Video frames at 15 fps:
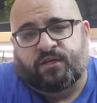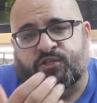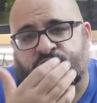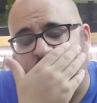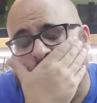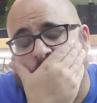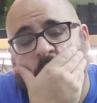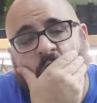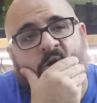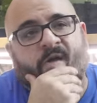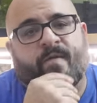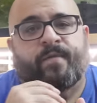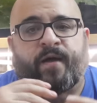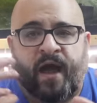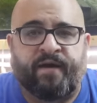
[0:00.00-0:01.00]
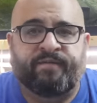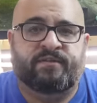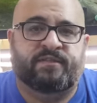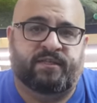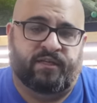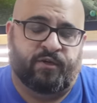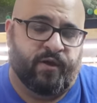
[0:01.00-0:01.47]
So
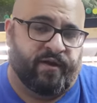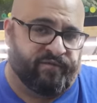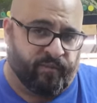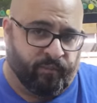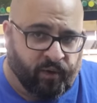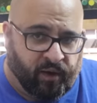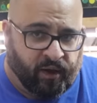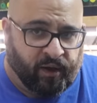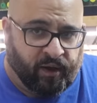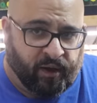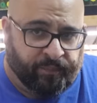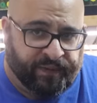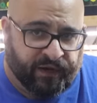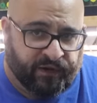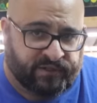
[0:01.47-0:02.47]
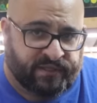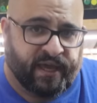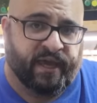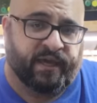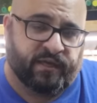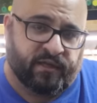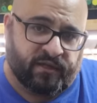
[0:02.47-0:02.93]
obviously you have a bigger
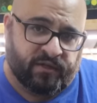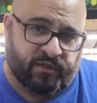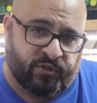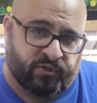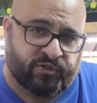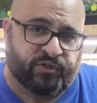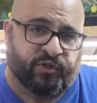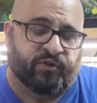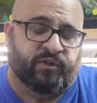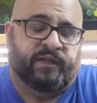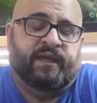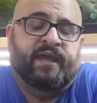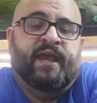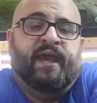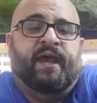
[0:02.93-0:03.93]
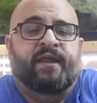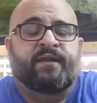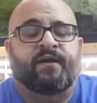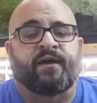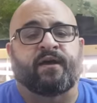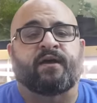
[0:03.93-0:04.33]
tank, you certainly can